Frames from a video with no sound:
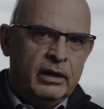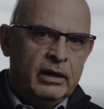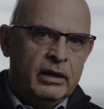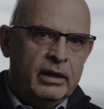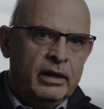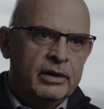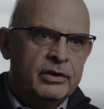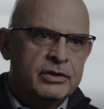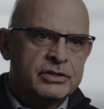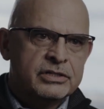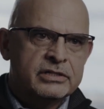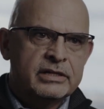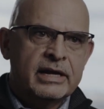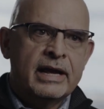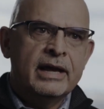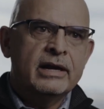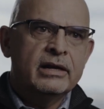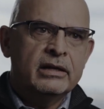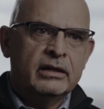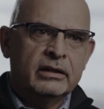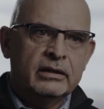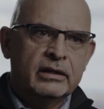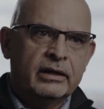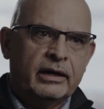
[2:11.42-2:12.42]
and
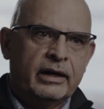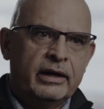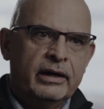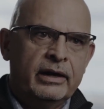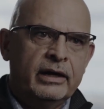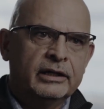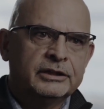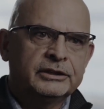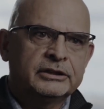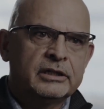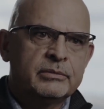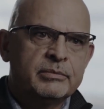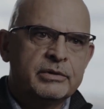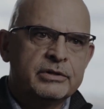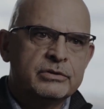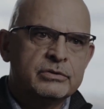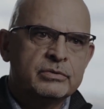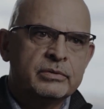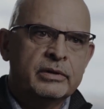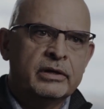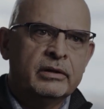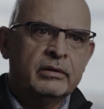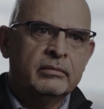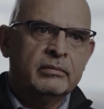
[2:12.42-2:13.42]
understanding the connection
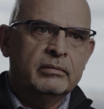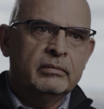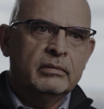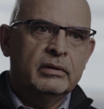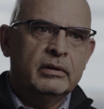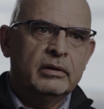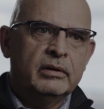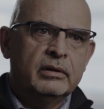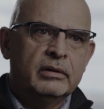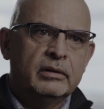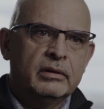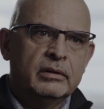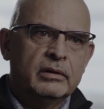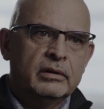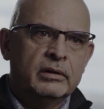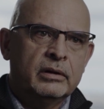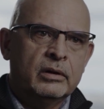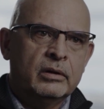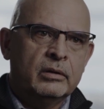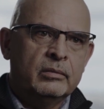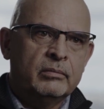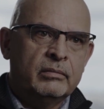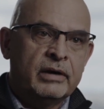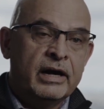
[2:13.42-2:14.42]
between,
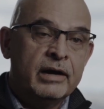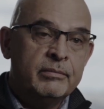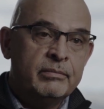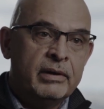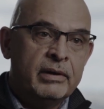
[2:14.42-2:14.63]
my